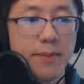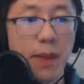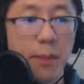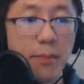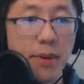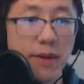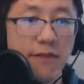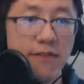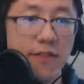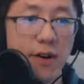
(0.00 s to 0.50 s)
the
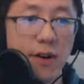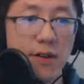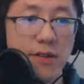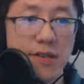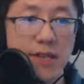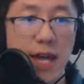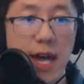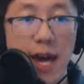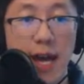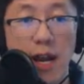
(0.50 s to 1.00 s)

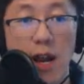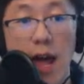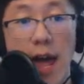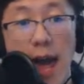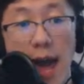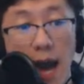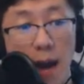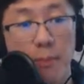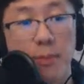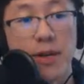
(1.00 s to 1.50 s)
pitfalls that
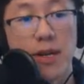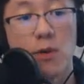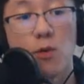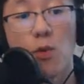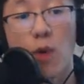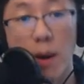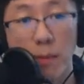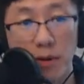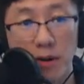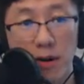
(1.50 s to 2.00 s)
happen in
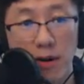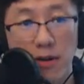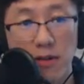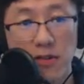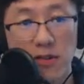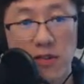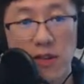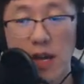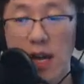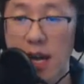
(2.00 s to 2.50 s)

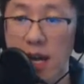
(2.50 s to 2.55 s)
webinars